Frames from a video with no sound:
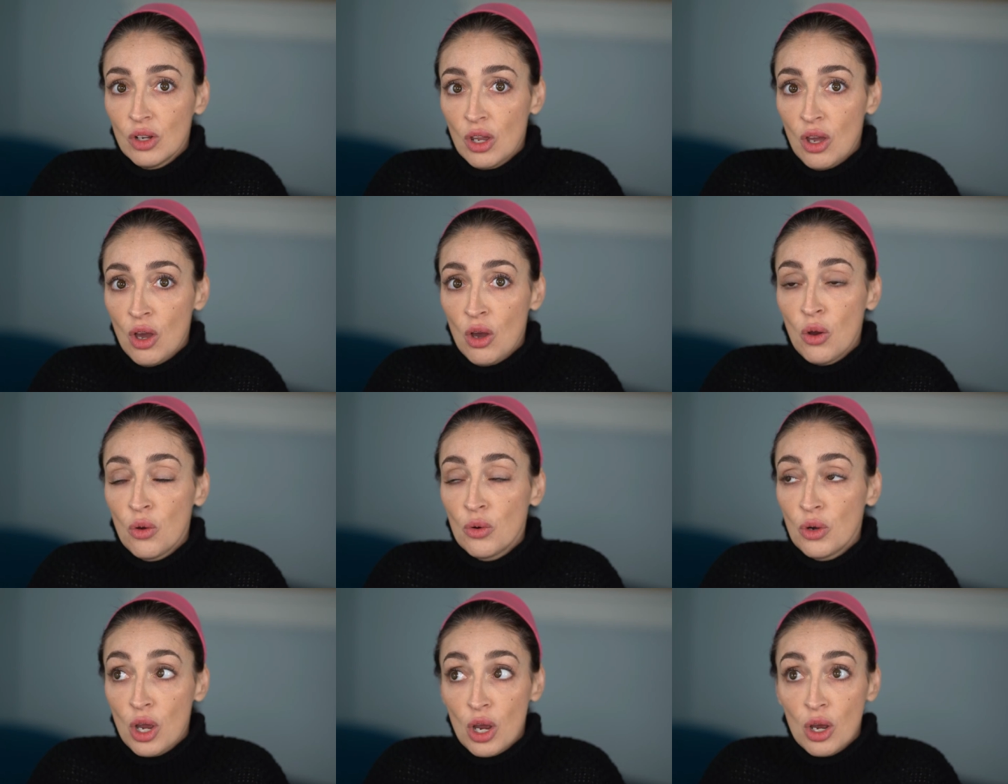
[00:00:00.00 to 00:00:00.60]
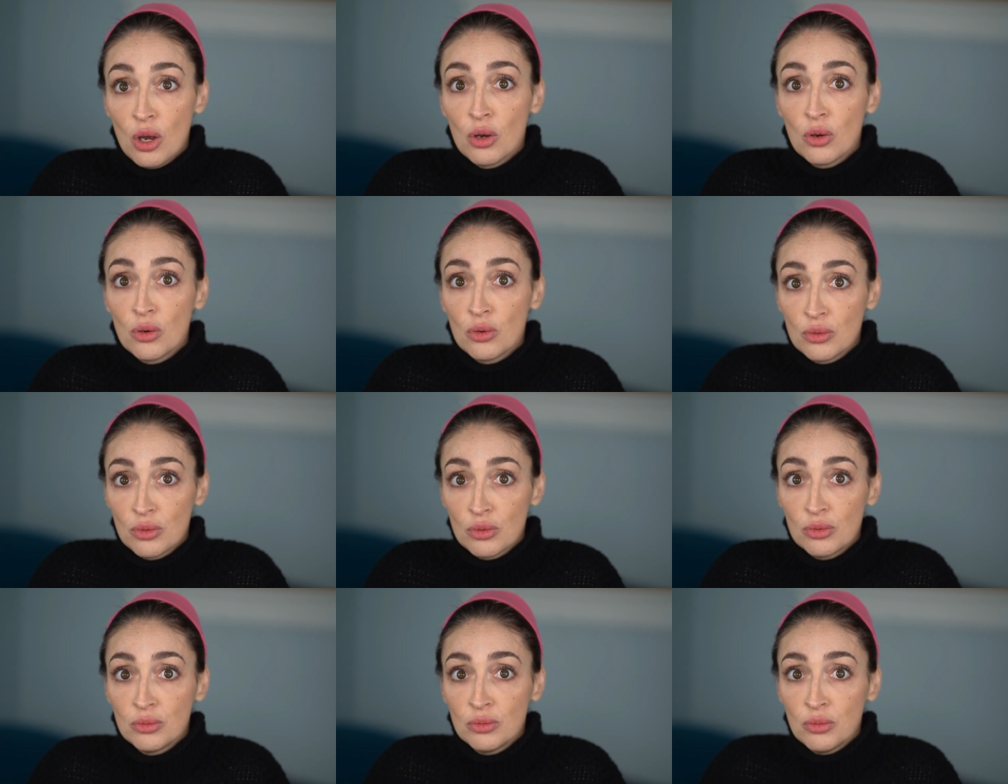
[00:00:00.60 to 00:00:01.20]
oh no
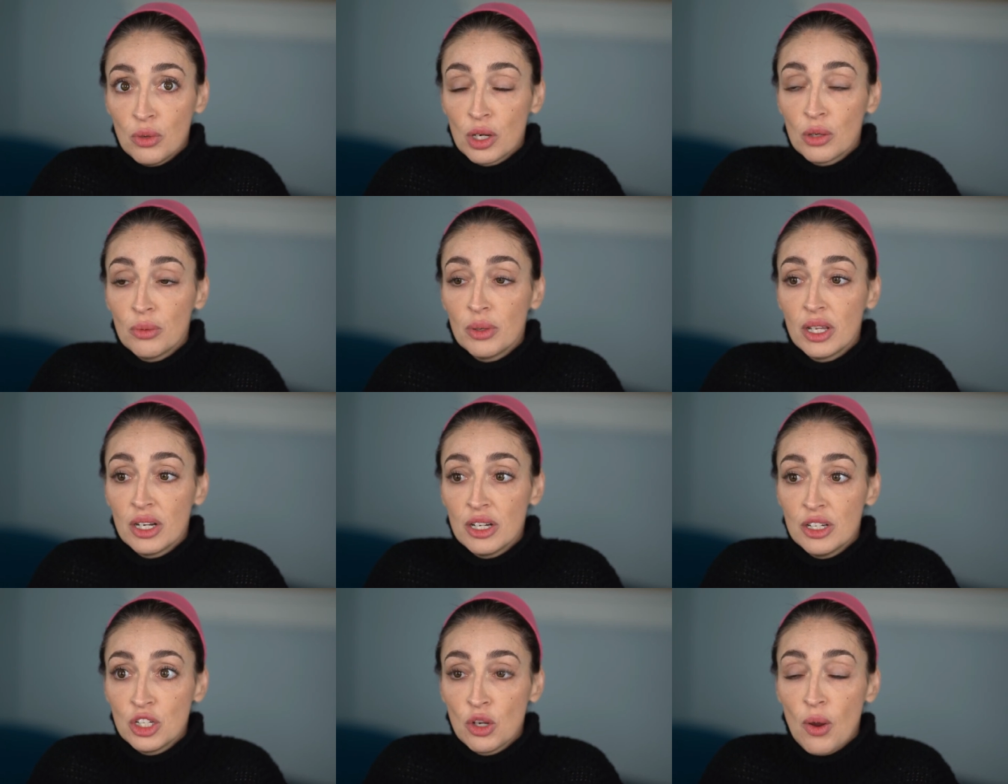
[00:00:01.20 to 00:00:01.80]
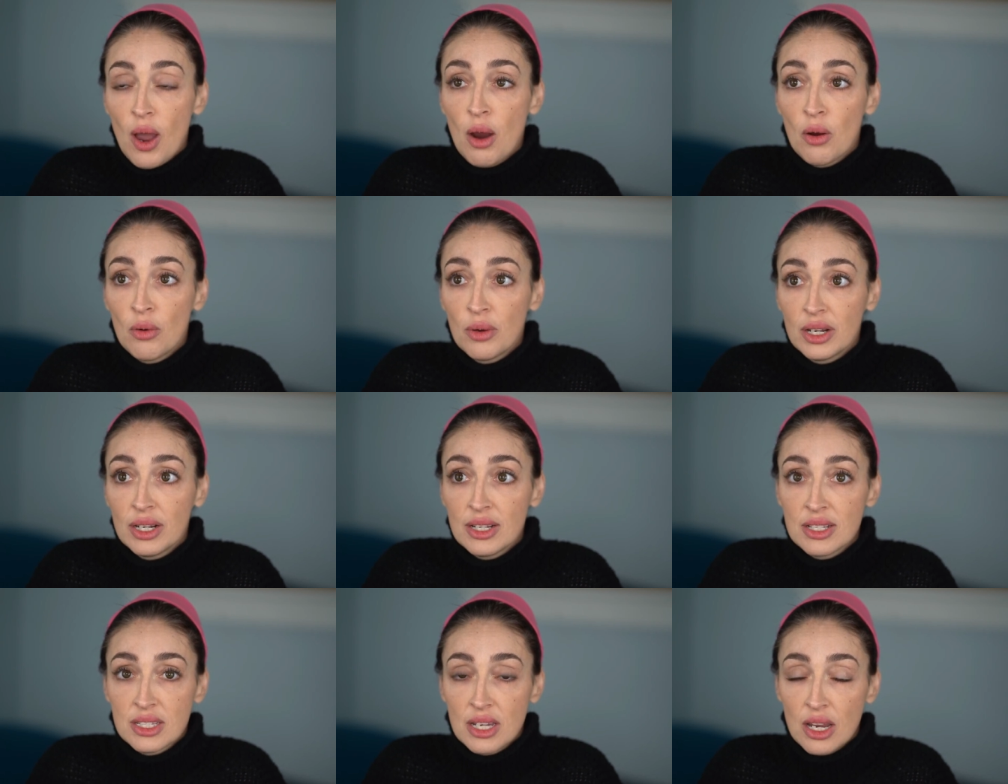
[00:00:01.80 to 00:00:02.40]
what are we going to do how are we
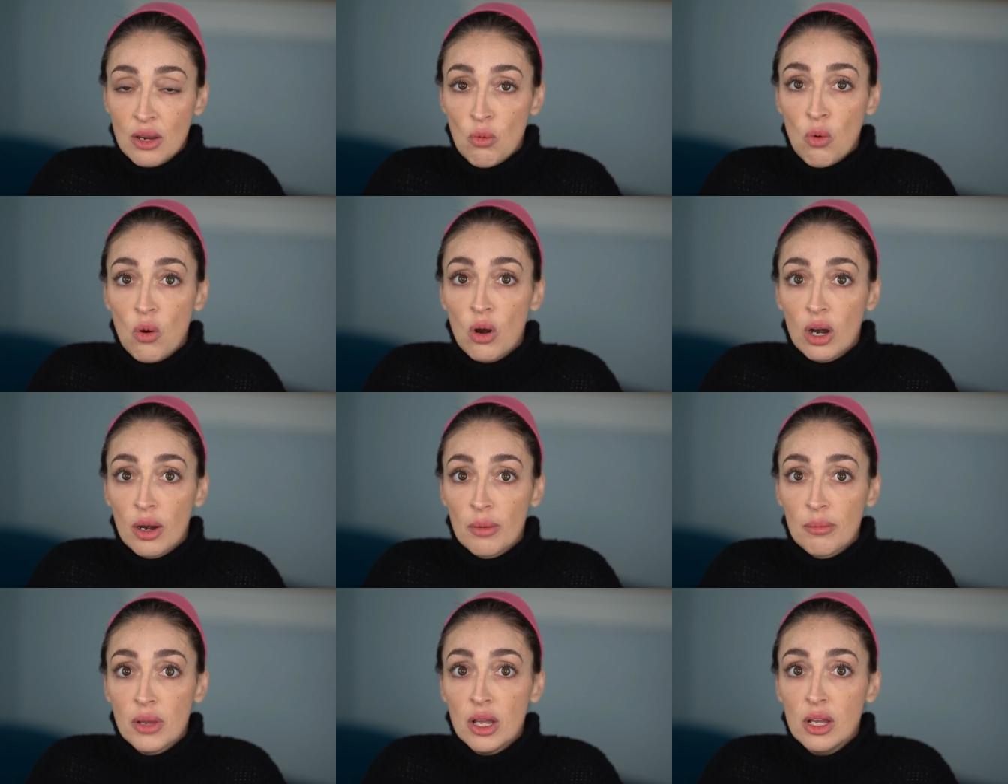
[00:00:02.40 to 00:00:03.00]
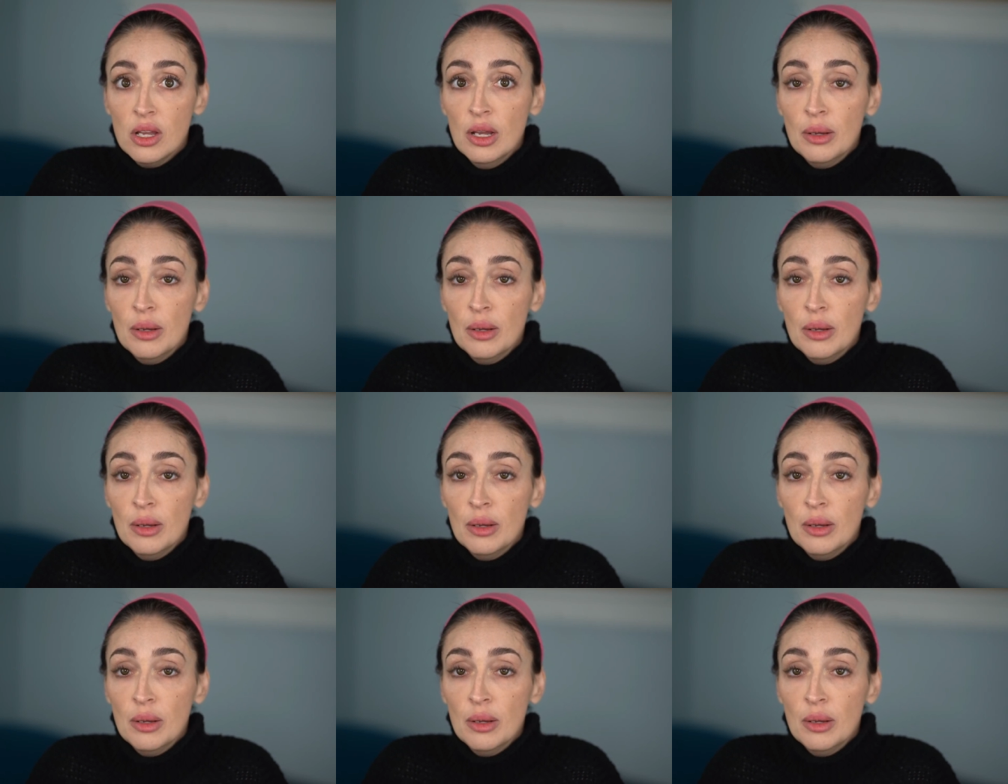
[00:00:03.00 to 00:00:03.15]
going to stay warm